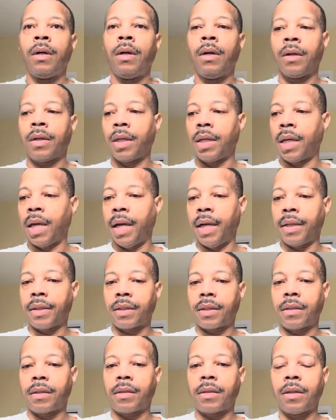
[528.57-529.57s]
Okay,
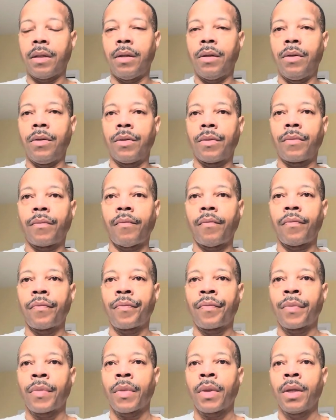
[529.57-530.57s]
guys, so
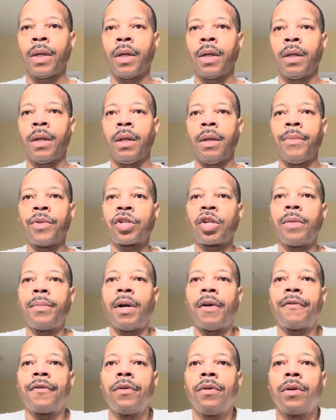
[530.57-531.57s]
let me show you my
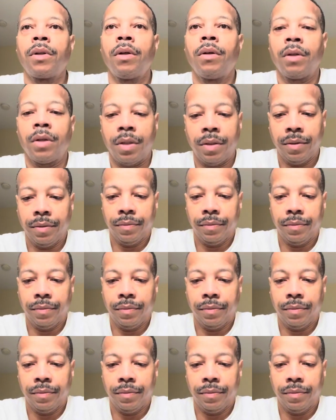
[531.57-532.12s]
food. Hold on.